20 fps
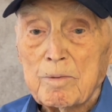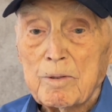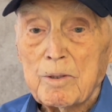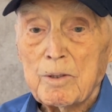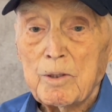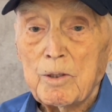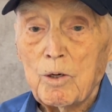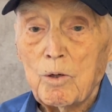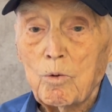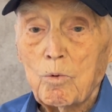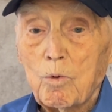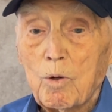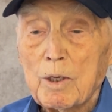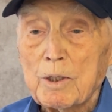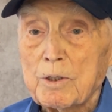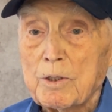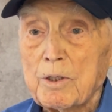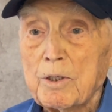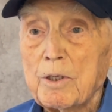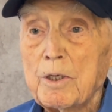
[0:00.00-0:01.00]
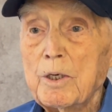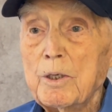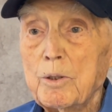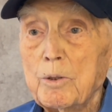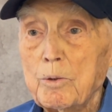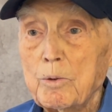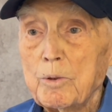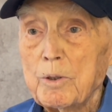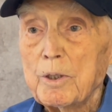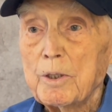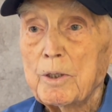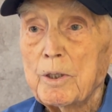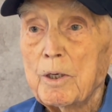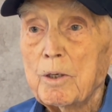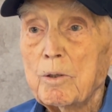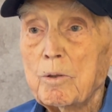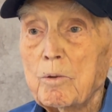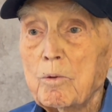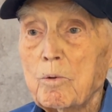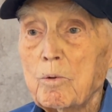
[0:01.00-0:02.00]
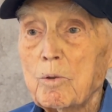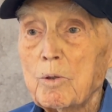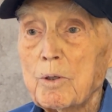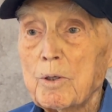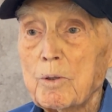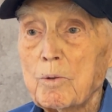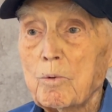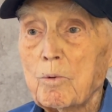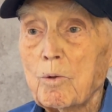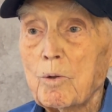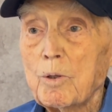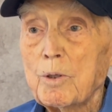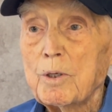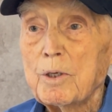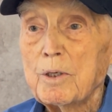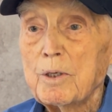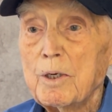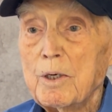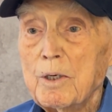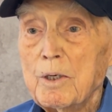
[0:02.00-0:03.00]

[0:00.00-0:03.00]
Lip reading: know what to do, you know, where